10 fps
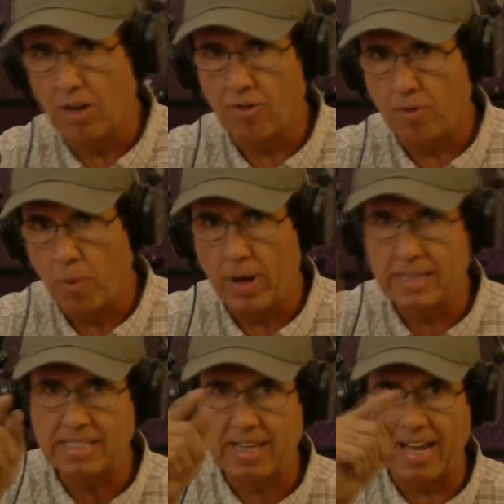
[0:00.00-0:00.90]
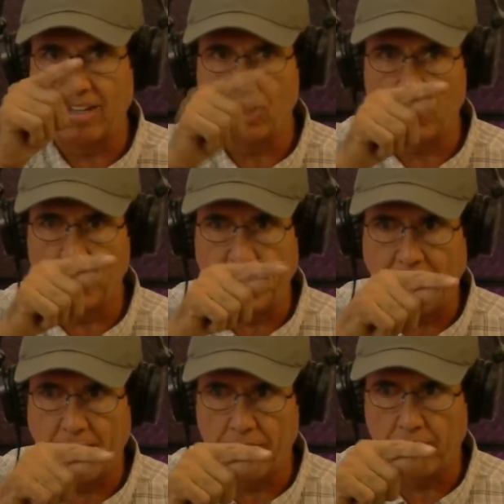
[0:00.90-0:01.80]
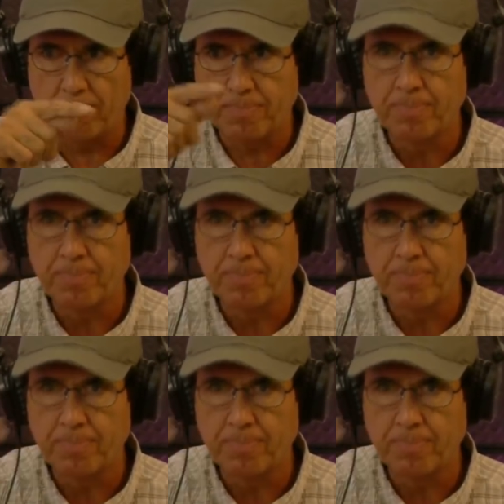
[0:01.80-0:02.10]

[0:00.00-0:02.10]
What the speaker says: from one side to the other.